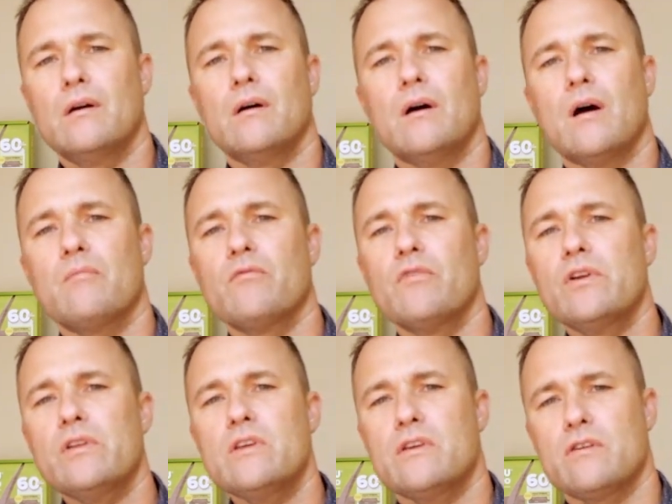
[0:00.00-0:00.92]
I'm really
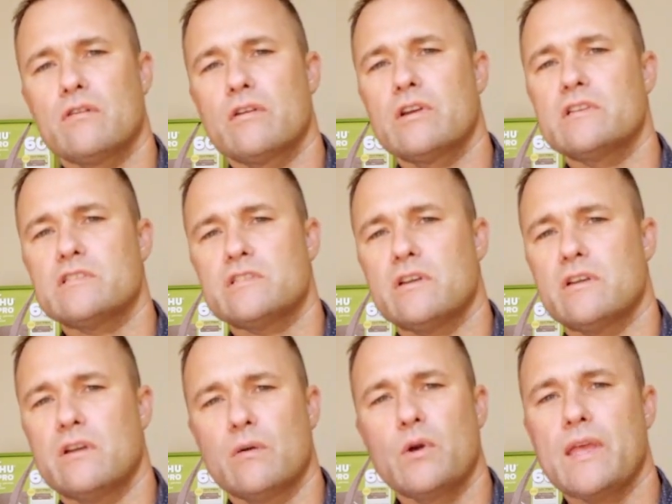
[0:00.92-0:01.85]
curious to
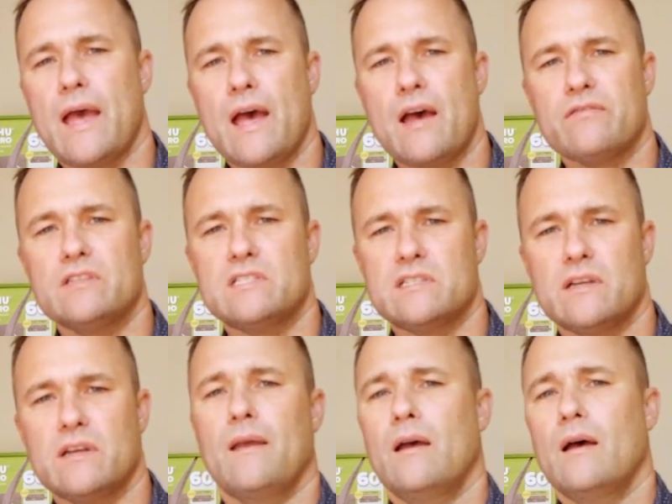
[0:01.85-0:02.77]
hear what you have to
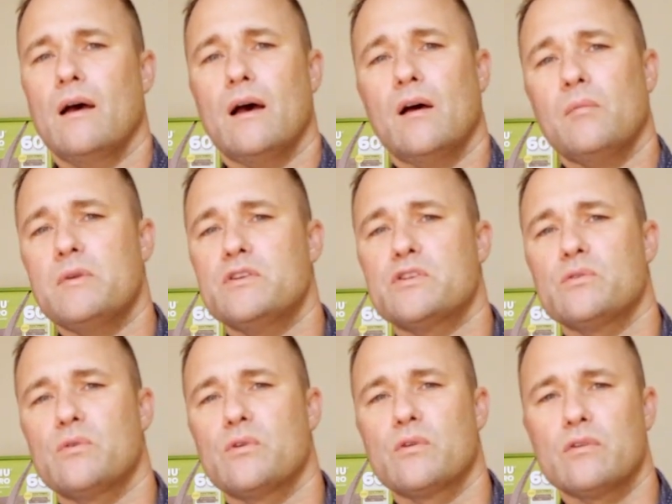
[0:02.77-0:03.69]
say. I'll be
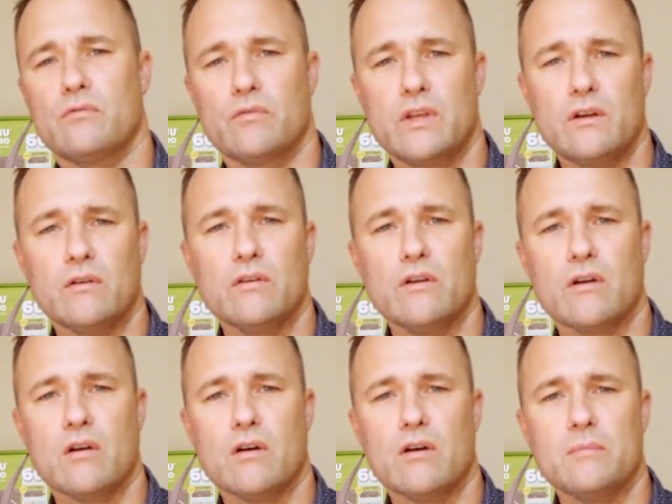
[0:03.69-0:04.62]
sure to read all your
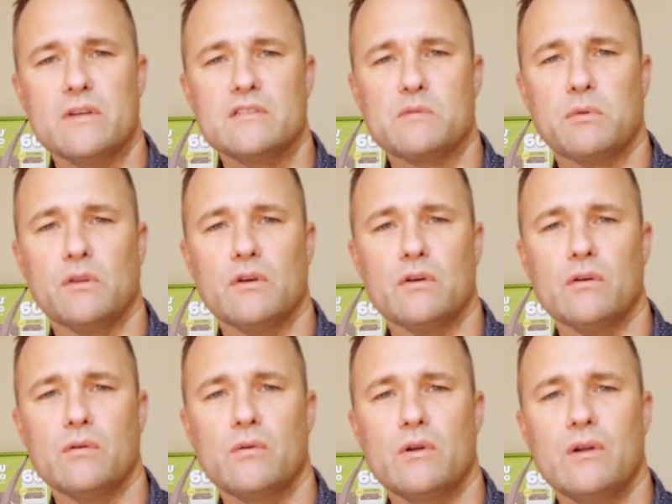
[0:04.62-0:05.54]
comments
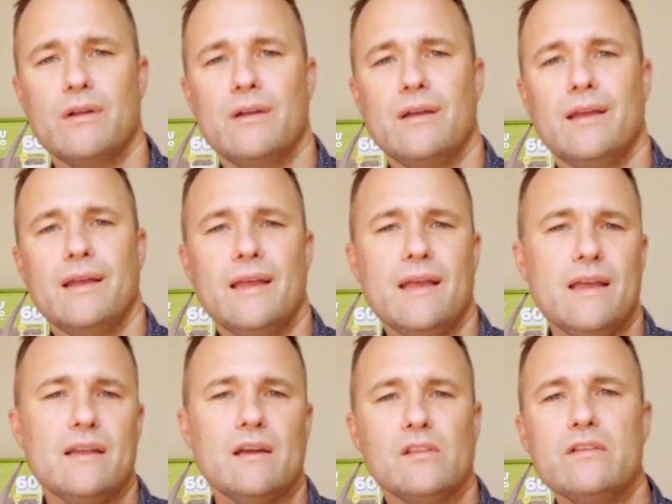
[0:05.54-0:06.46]
below, and
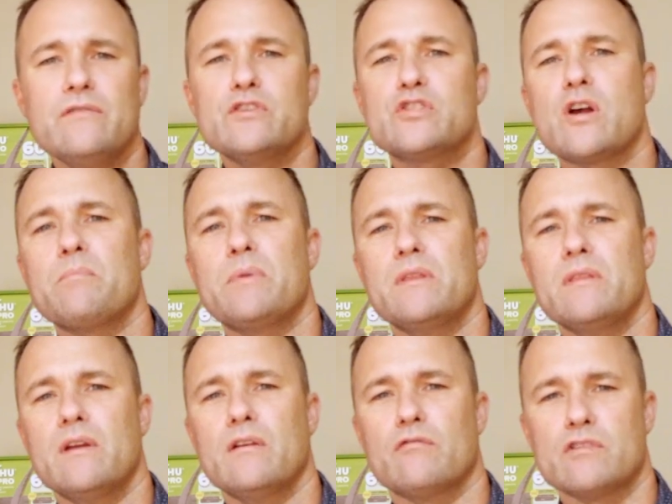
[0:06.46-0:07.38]
I'll even jump in there
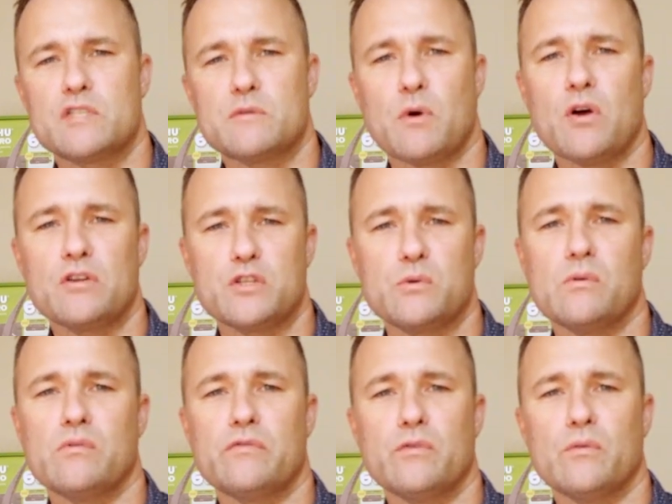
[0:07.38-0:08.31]
and respond to a
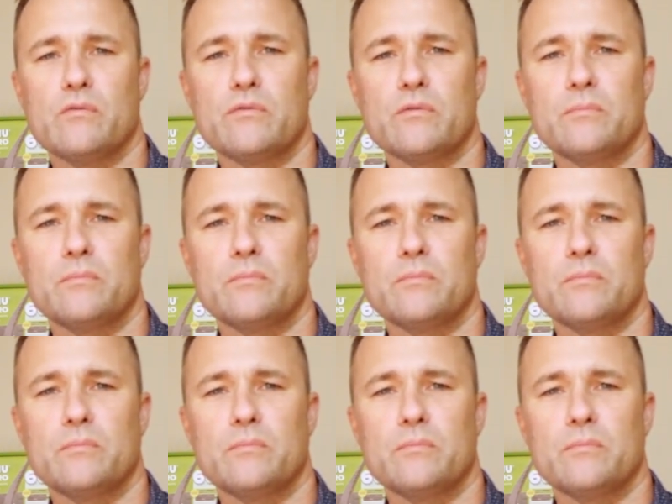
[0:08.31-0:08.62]
few of them.